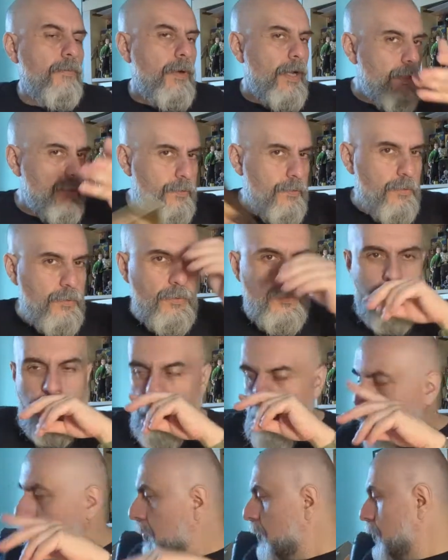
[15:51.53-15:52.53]
Well,
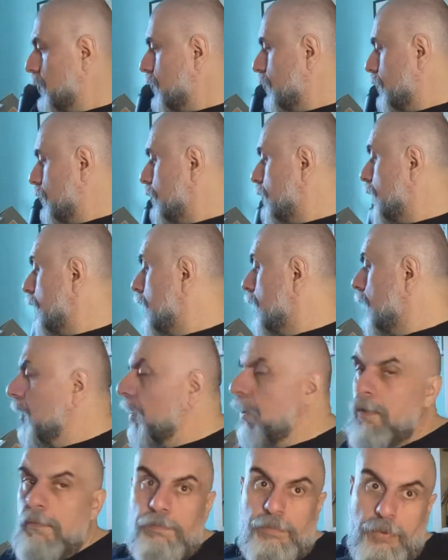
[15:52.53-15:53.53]
you know the story,
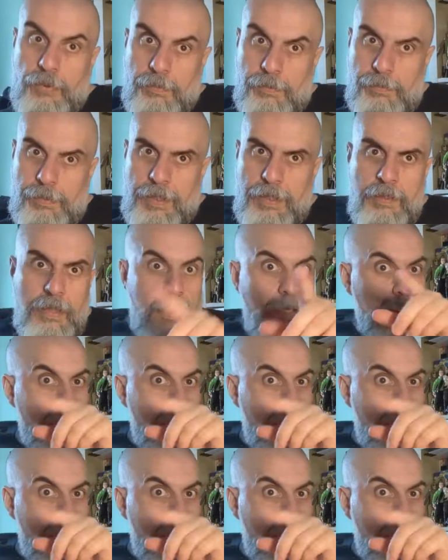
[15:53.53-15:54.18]
probably.